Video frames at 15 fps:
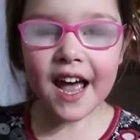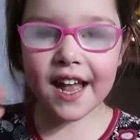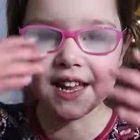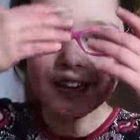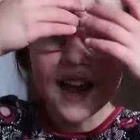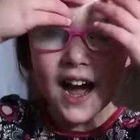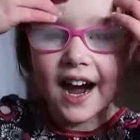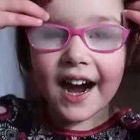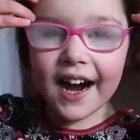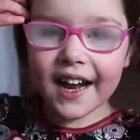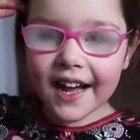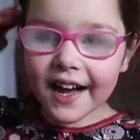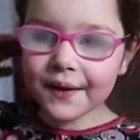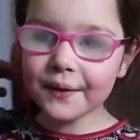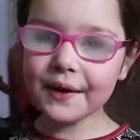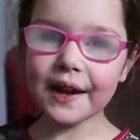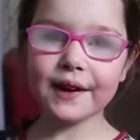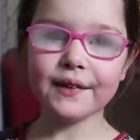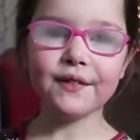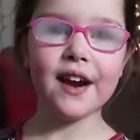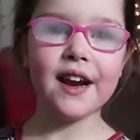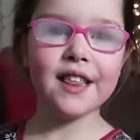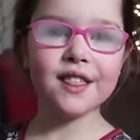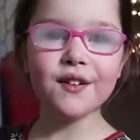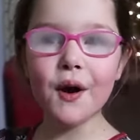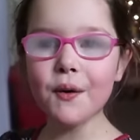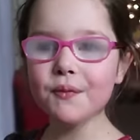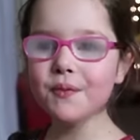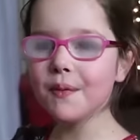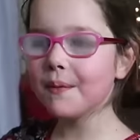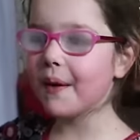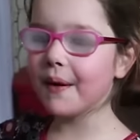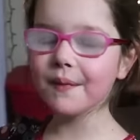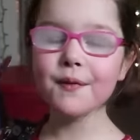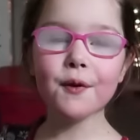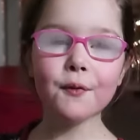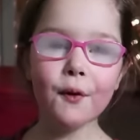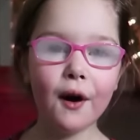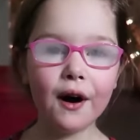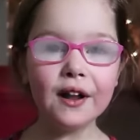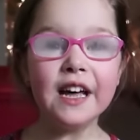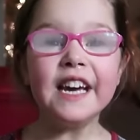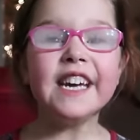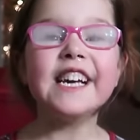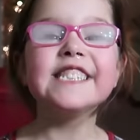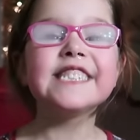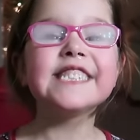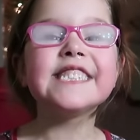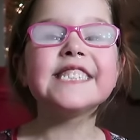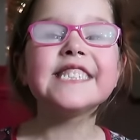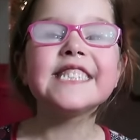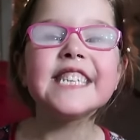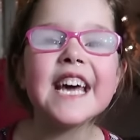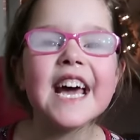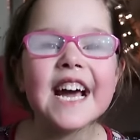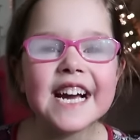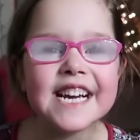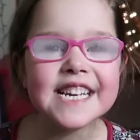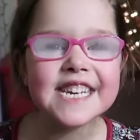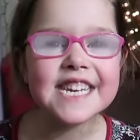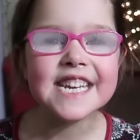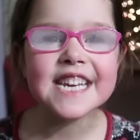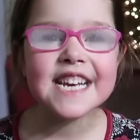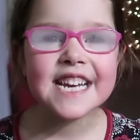and whenever I throw them on the wall, it sticks.